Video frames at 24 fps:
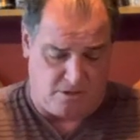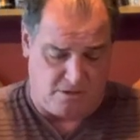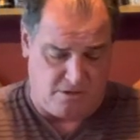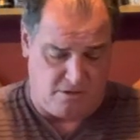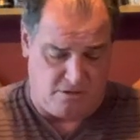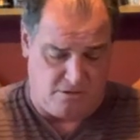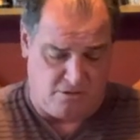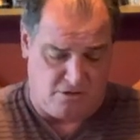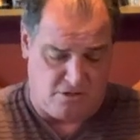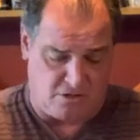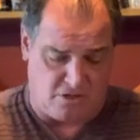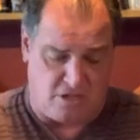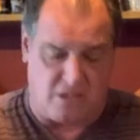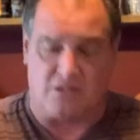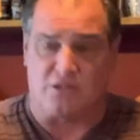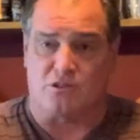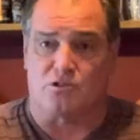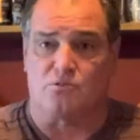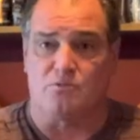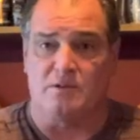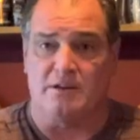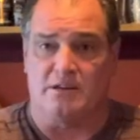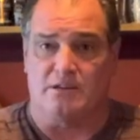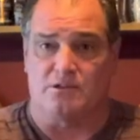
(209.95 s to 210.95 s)
You, you, just get the
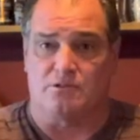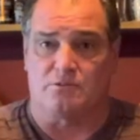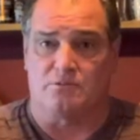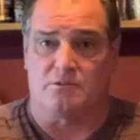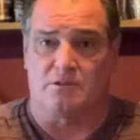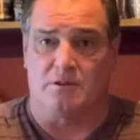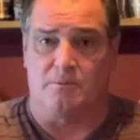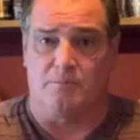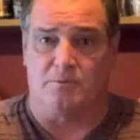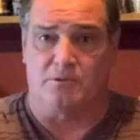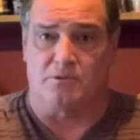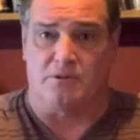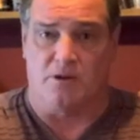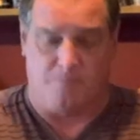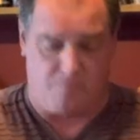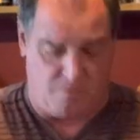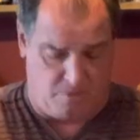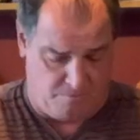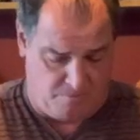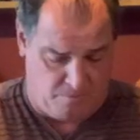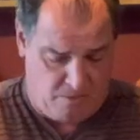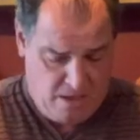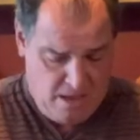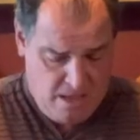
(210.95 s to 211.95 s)
sweetness with simple syrup.
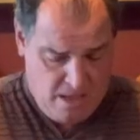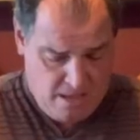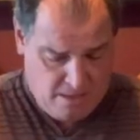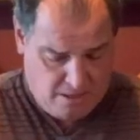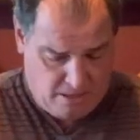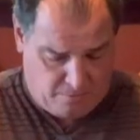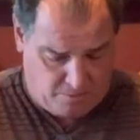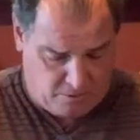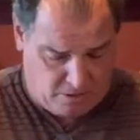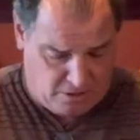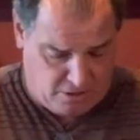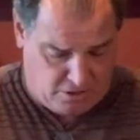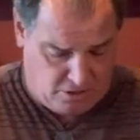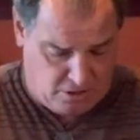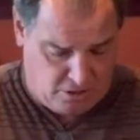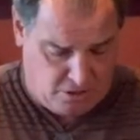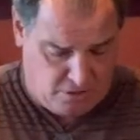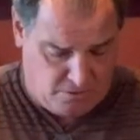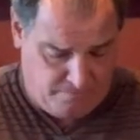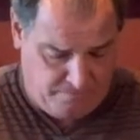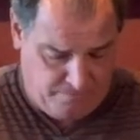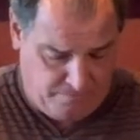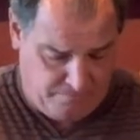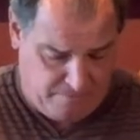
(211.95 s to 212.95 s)
then we're going to
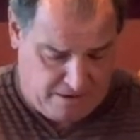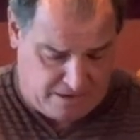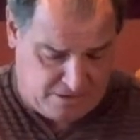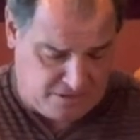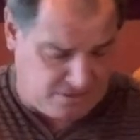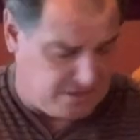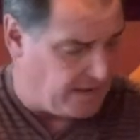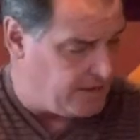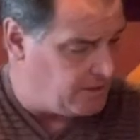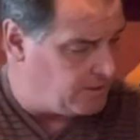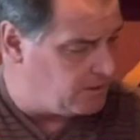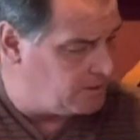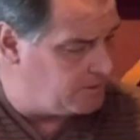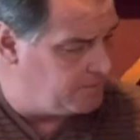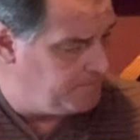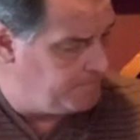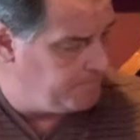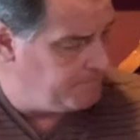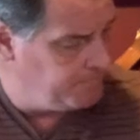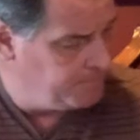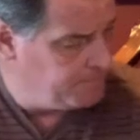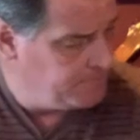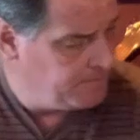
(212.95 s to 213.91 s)
do my standard